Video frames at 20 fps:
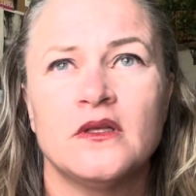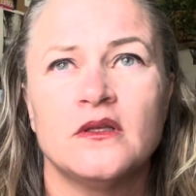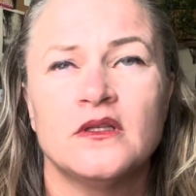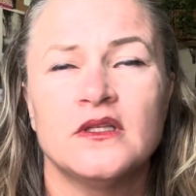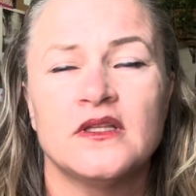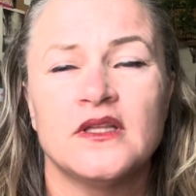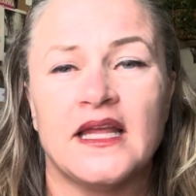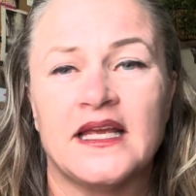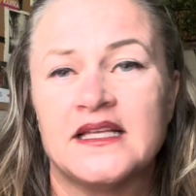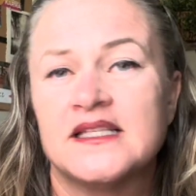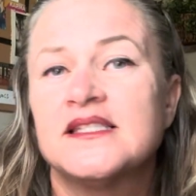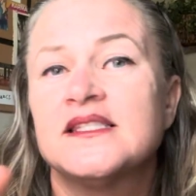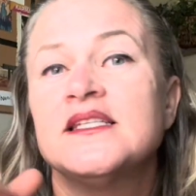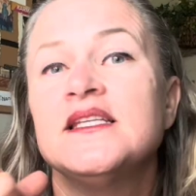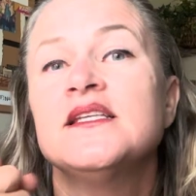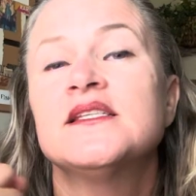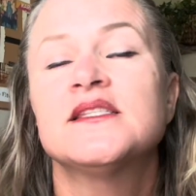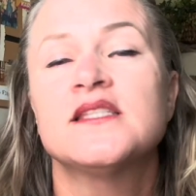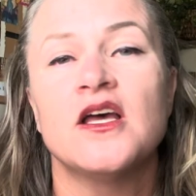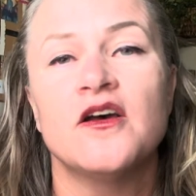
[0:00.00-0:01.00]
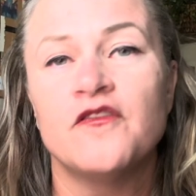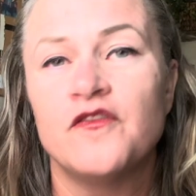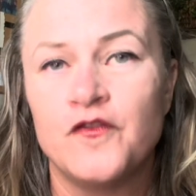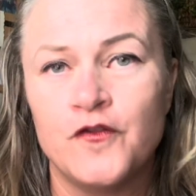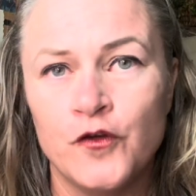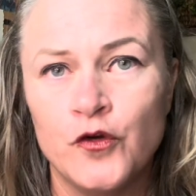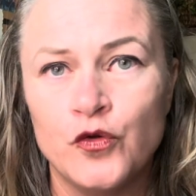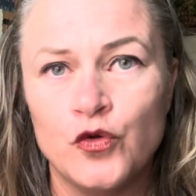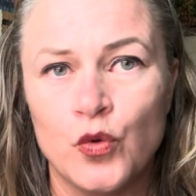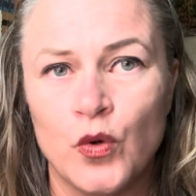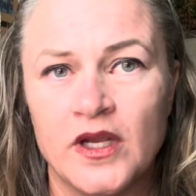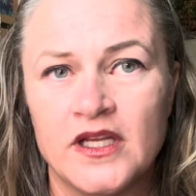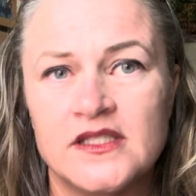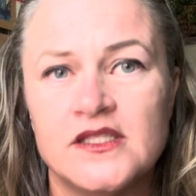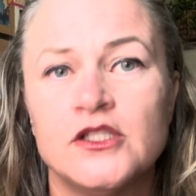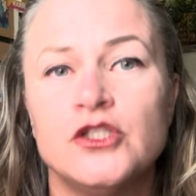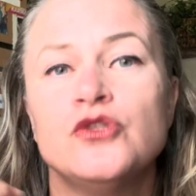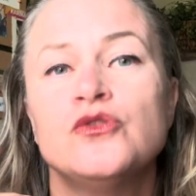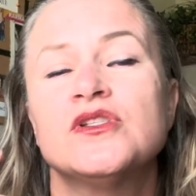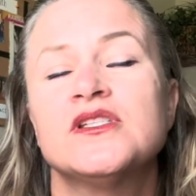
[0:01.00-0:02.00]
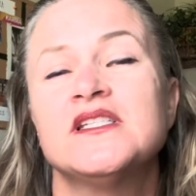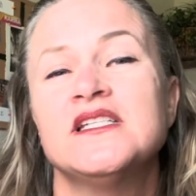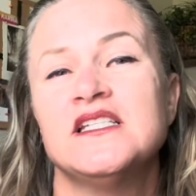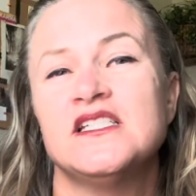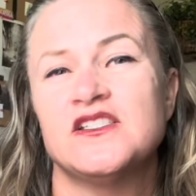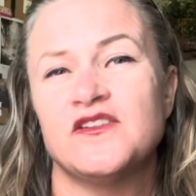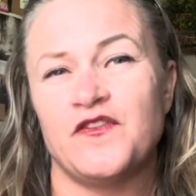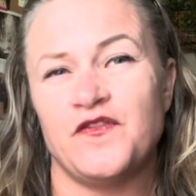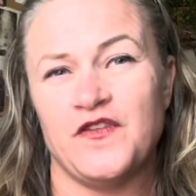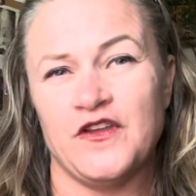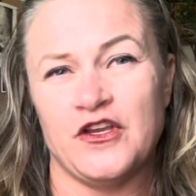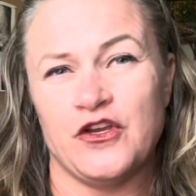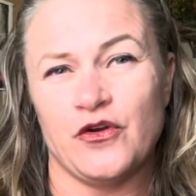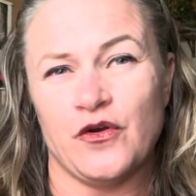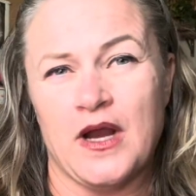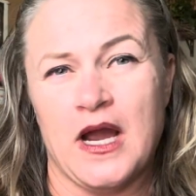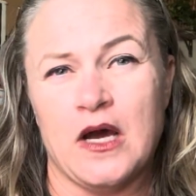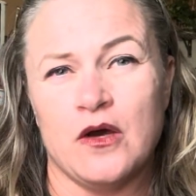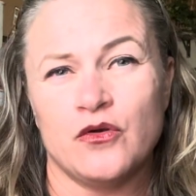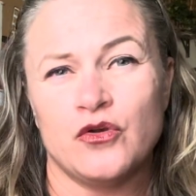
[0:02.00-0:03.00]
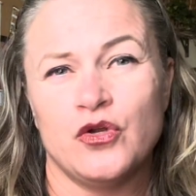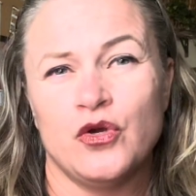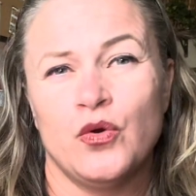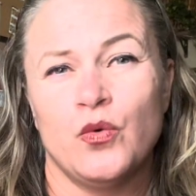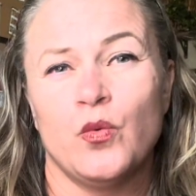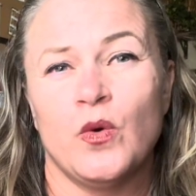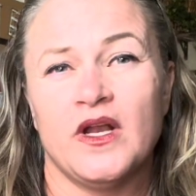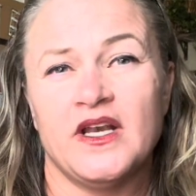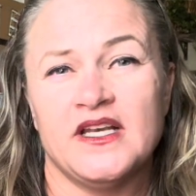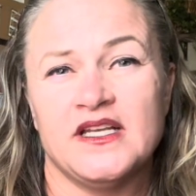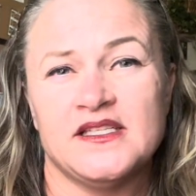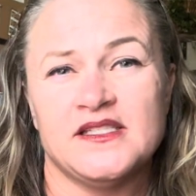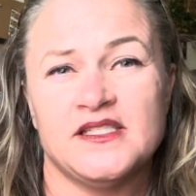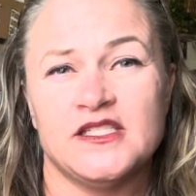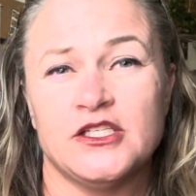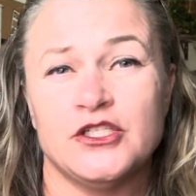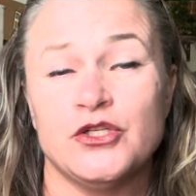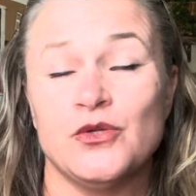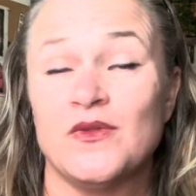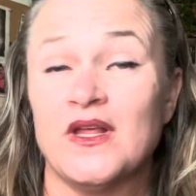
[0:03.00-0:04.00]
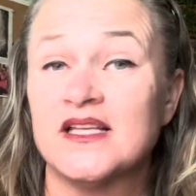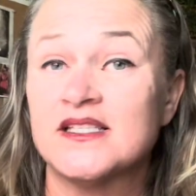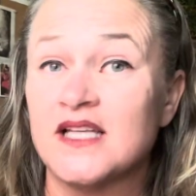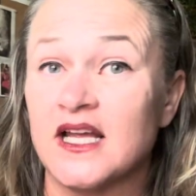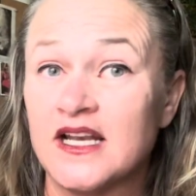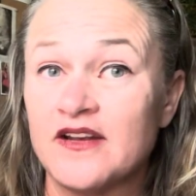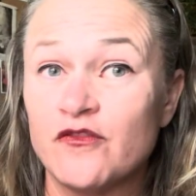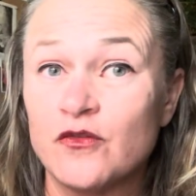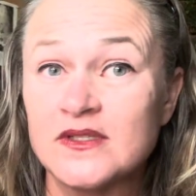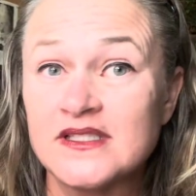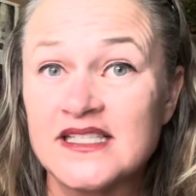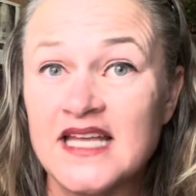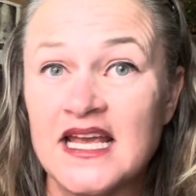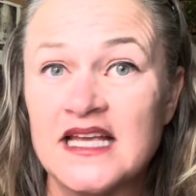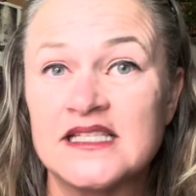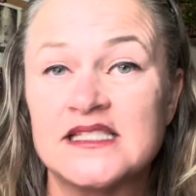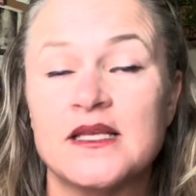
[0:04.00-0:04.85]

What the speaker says: like cease of food noise. You just need to figure out what it is to do. That's not everyone's case.